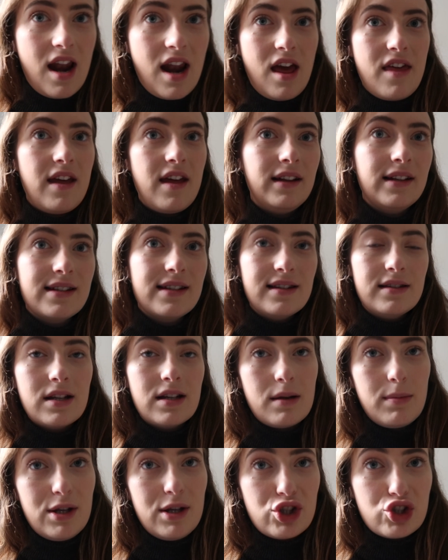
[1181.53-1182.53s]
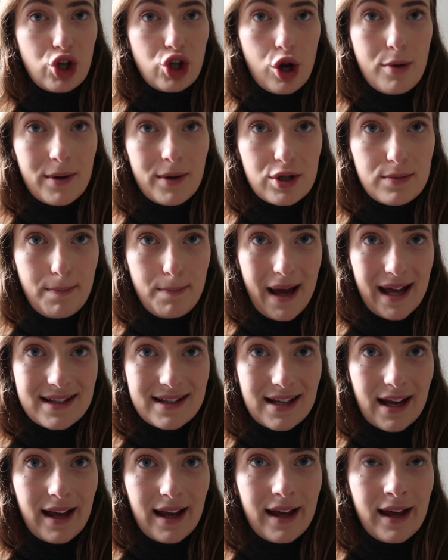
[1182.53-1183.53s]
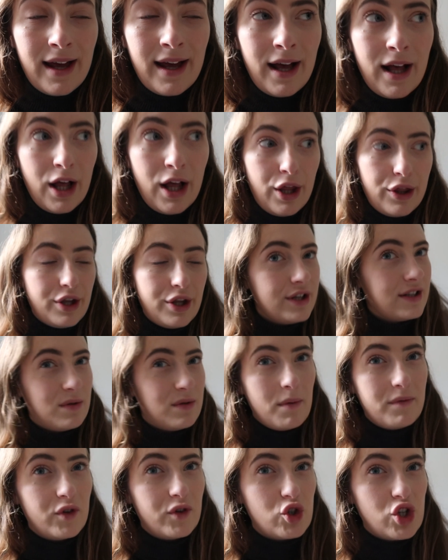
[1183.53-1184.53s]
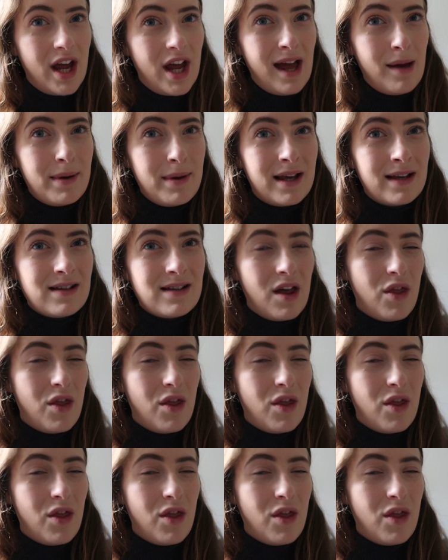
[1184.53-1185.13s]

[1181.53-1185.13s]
and I think this is going to be so much better than a swivel chair, because